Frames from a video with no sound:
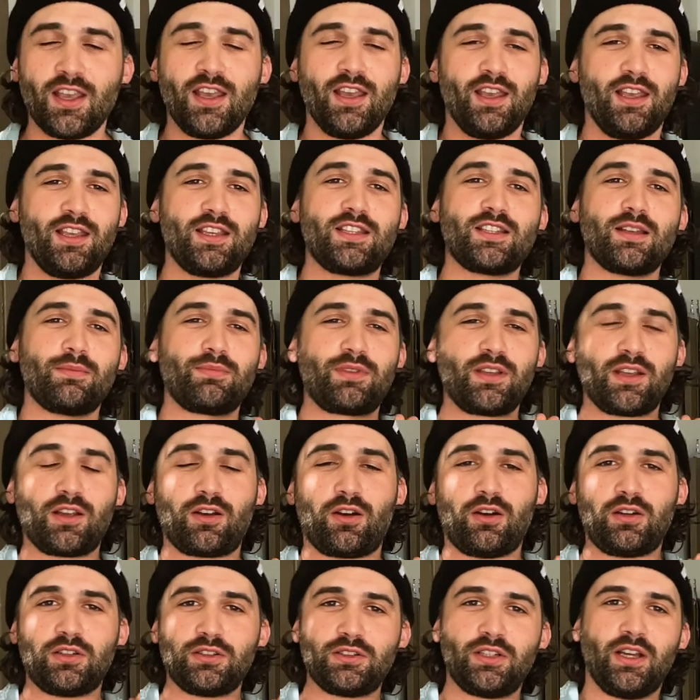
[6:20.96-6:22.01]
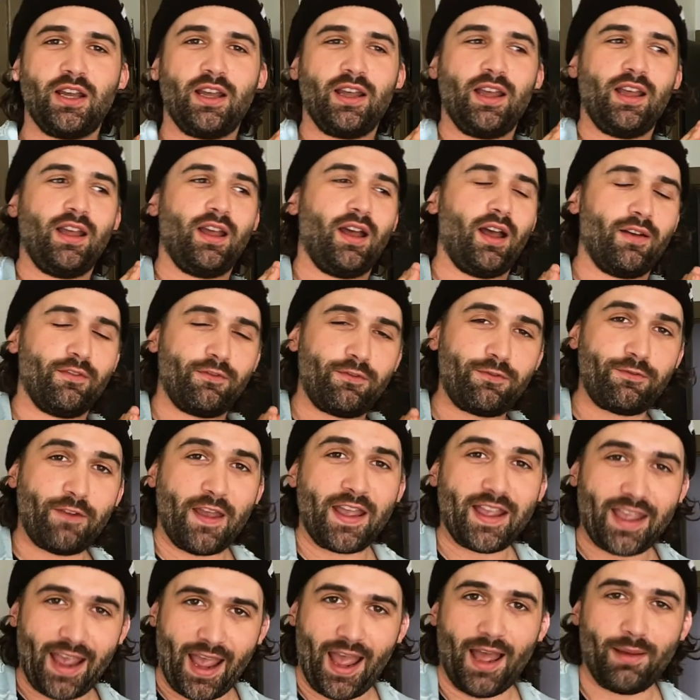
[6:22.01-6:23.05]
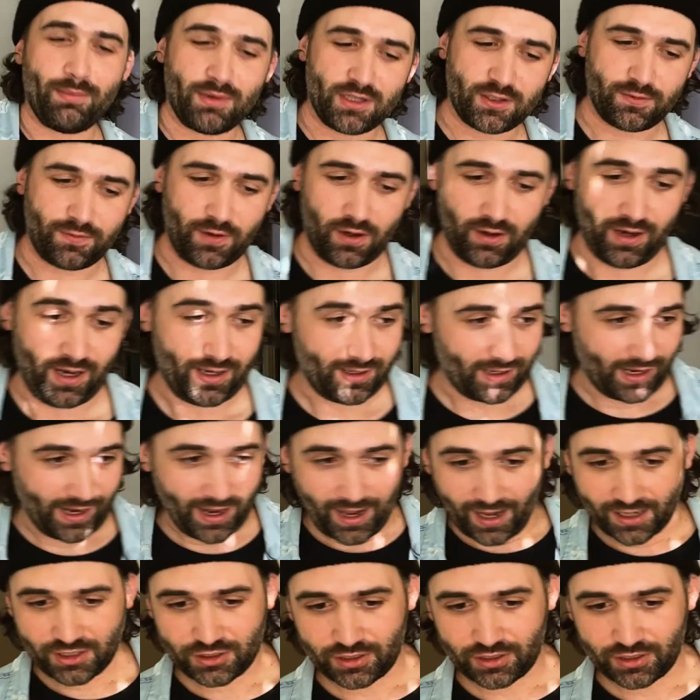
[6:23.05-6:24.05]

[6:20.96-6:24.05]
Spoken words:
is something called fake atmosphere. And I actually